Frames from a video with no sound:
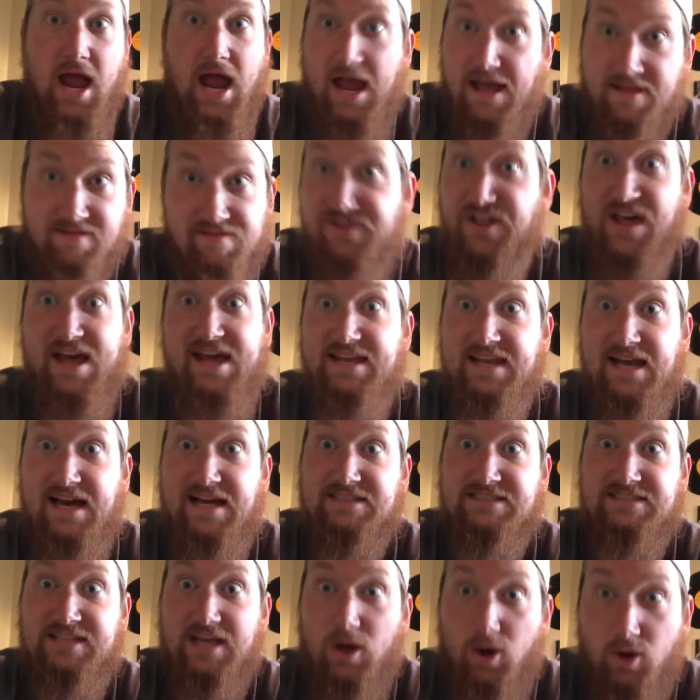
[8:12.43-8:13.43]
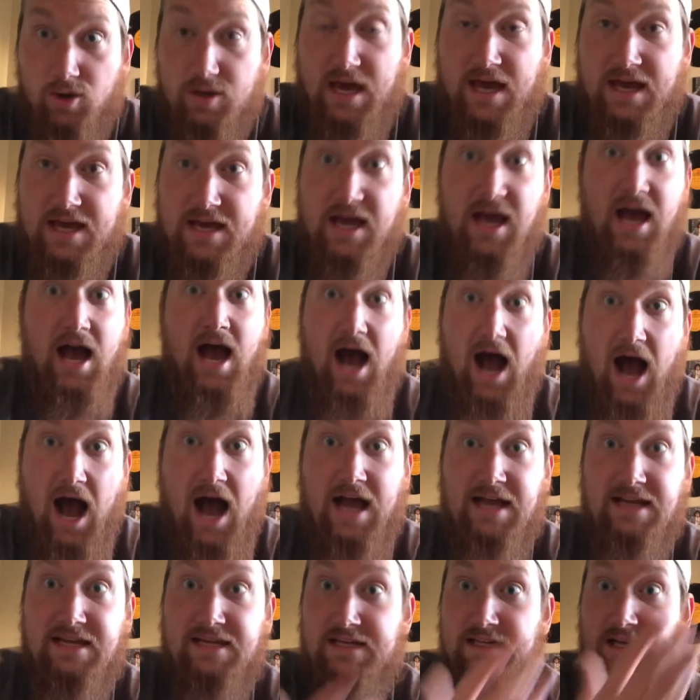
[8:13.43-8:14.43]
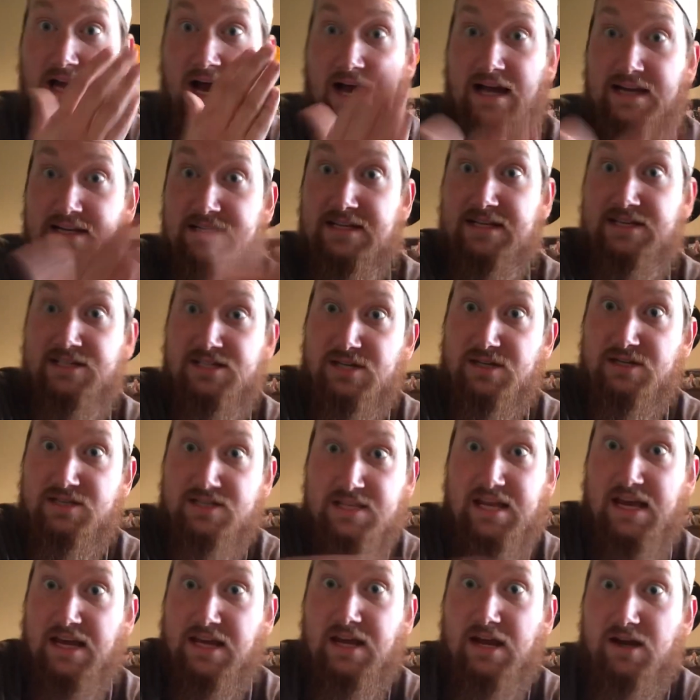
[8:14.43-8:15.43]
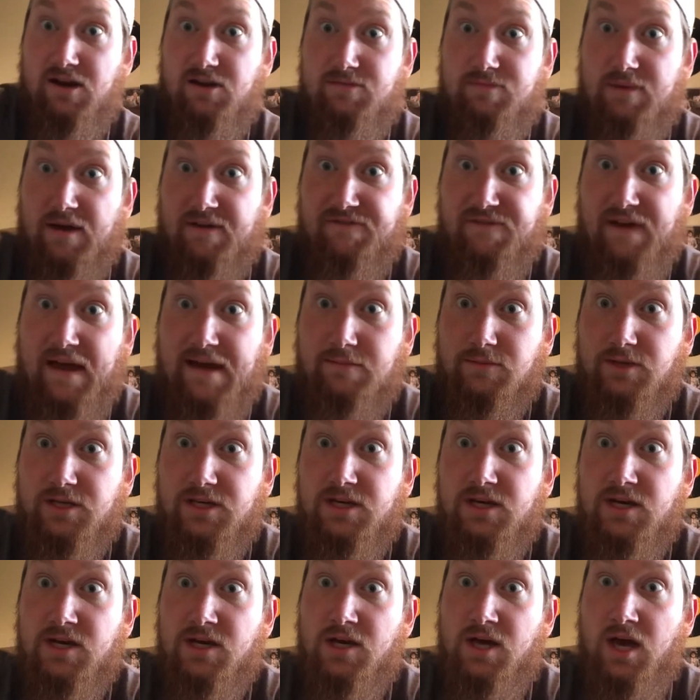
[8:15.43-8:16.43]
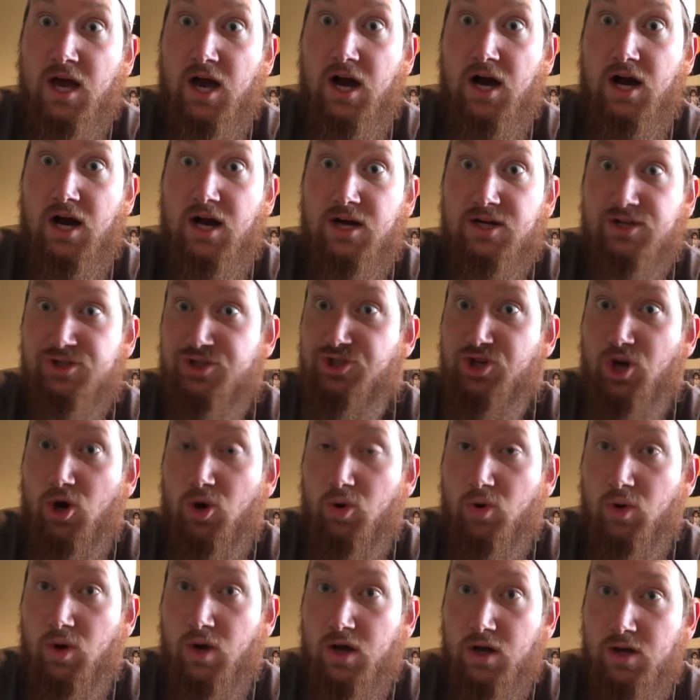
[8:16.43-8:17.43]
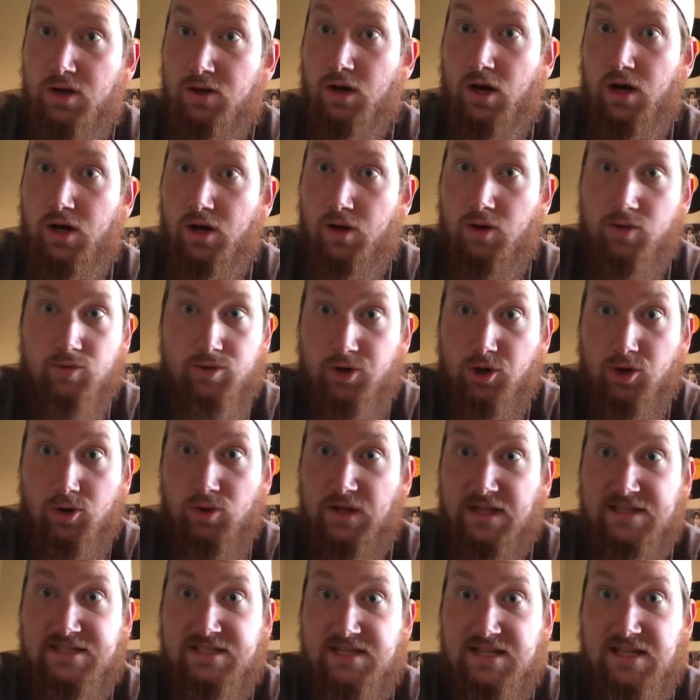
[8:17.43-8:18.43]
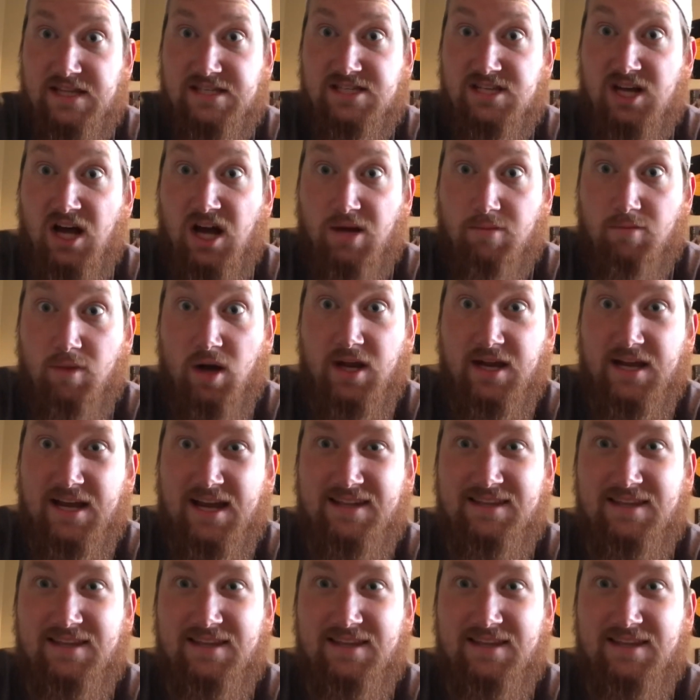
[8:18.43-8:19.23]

And then I say, okay, I need to take care of my family, so let's talk money.